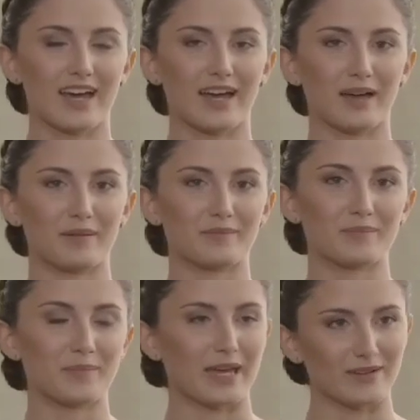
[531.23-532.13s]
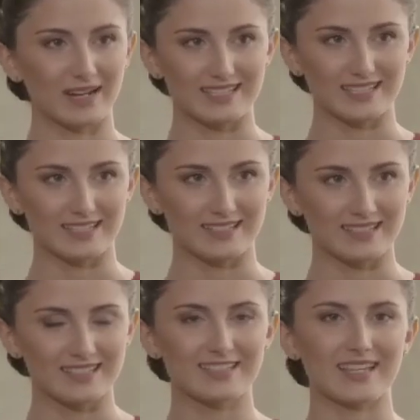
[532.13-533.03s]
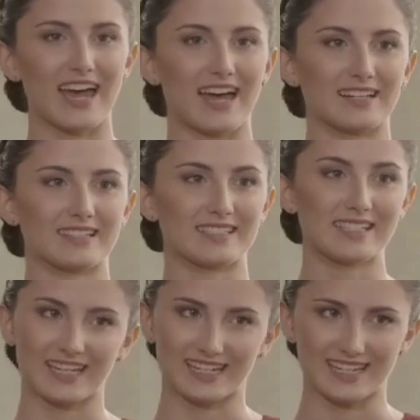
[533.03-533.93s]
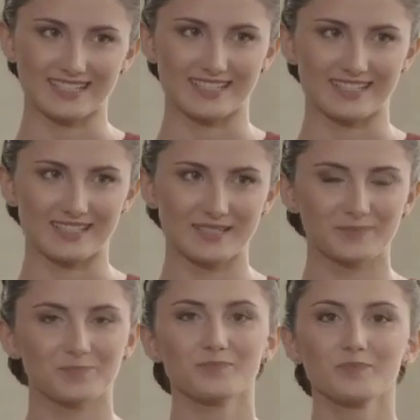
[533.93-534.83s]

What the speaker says: piano lessons and singing lessons.